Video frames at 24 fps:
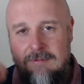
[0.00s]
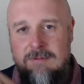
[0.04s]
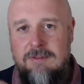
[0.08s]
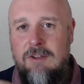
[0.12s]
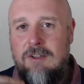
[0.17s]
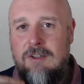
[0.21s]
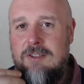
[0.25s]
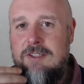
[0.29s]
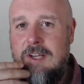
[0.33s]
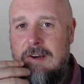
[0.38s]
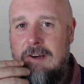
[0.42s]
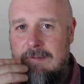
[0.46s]

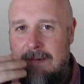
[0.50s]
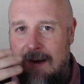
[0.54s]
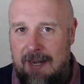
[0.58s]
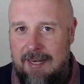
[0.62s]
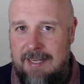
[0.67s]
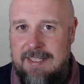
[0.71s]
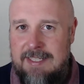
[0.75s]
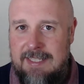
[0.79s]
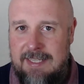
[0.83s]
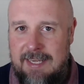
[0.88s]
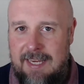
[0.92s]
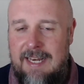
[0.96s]
not directly
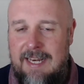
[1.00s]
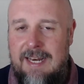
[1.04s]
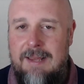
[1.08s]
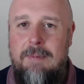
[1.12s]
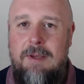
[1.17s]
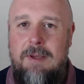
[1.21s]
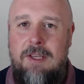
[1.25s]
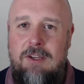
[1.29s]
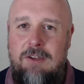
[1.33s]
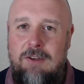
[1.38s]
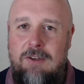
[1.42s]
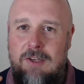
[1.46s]
seen it, but
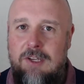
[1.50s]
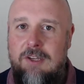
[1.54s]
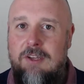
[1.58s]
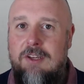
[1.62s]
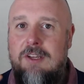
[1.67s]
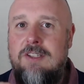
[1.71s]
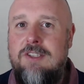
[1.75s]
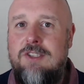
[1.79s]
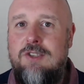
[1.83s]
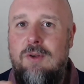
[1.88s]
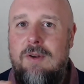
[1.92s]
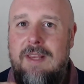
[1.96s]
you
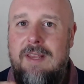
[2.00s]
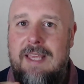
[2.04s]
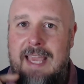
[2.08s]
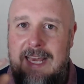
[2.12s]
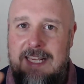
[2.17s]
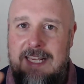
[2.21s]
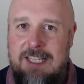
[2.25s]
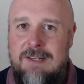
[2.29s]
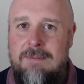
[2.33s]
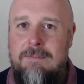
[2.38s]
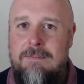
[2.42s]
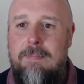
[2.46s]
can sort of
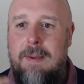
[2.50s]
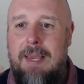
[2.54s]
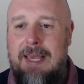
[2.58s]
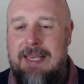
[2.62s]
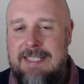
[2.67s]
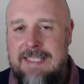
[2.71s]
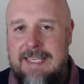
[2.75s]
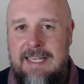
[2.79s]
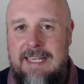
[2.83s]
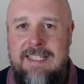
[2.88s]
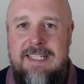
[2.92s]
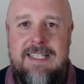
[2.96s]
get some
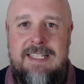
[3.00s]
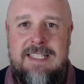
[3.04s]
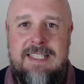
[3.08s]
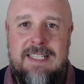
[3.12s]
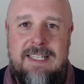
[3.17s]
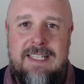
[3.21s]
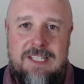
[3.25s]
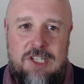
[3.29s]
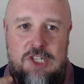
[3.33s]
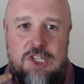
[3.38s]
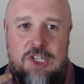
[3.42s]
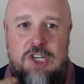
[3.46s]
bits in
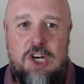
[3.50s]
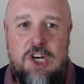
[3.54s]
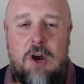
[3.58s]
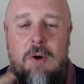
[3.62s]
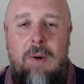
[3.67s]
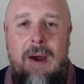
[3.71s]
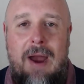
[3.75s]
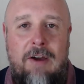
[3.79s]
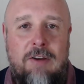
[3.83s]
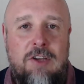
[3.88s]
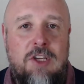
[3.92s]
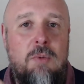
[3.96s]
to show
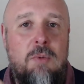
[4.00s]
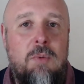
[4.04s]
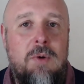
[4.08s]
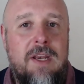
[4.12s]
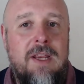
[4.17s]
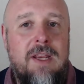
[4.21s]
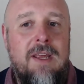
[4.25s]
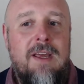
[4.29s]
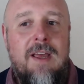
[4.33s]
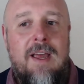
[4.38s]
how you would